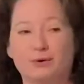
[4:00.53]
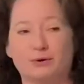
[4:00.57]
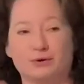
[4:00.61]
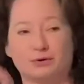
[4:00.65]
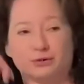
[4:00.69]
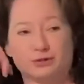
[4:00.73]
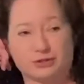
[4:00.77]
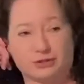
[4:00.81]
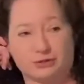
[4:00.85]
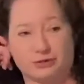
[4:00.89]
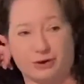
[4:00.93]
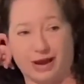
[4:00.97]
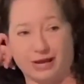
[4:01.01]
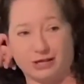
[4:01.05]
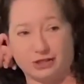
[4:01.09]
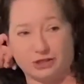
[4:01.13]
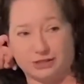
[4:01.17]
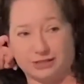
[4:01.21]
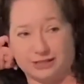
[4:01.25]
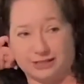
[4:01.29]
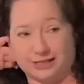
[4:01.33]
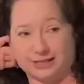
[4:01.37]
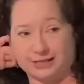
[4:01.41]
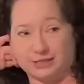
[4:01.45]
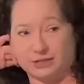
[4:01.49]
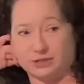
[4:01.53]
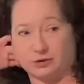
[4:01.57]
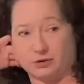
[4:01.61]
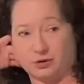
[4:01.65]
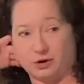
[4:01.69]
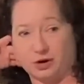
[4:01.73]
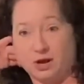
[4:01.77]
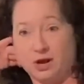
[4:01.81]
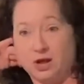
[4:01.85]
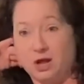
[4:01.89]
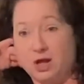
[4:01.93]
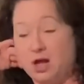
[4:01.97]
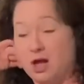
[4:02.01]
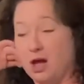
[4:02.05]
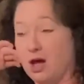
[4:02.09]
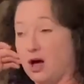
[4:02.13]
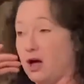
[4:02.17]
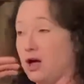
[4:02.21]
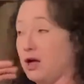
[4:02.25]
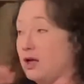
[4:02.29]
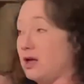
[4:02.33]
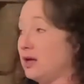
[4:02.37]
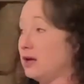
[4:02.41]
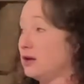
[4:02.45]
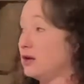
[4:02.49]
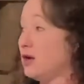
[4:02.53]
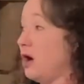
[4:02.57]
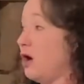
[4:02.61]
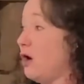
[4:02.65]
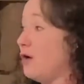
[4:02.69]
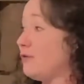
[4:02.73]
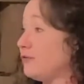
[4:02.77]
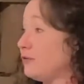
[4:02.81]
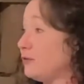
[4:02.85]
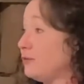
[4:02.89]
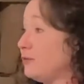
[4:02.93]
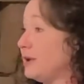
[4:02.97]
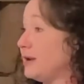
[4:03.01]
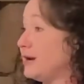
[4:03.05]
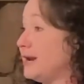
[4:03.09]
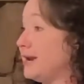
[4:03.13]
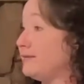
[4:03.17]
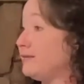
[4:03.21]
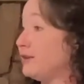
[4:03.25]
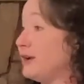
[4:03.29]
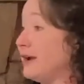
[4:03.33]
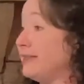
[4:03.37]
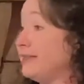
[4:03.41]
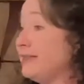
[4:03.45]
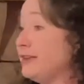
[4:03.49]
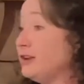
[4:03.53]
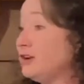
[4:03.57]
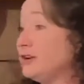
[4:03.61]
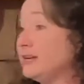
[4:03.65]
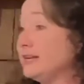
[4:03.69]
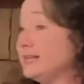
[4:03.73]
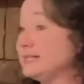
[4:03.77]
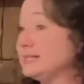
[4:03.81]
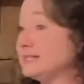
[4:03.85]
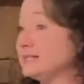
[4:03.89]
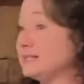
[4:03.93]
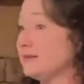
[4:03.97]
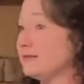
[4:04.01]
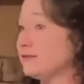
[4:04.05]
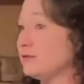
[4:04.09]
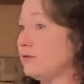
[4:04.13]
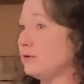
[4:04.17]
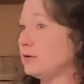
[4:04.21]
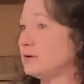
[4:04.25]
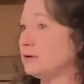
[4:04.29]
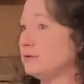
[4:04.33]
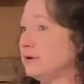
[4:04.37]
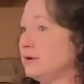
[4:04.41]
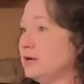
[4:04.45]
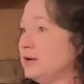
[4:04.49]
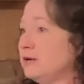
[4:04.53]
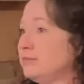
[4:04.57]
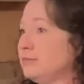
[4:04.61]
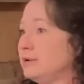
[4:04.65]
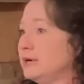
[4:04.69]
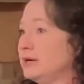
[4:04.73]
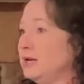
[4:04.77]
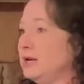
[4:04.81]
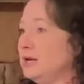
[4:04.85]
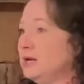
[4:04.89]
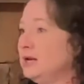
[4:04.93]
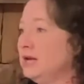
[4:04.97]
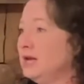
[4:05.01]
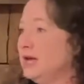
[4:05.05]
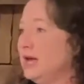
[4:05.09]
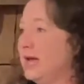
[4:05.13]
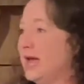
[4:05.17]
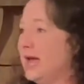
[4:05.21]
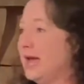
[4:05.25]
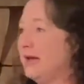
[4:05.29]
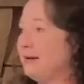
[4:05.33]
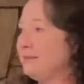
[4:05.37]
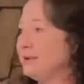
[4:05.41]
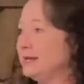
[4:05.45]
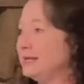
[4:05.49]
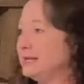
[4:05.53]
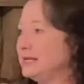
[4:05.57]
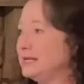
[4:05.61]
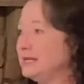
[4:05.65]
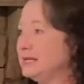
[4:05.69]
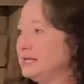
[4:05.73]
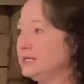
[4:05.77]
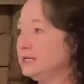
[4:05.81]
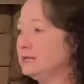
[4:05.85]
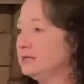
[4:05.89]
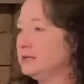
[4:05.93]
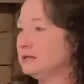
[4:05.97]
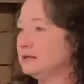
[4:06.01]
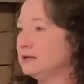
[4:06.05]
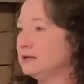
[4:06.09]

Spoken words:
or scratchiness or cough or whatever. And there is stuff going around, but how many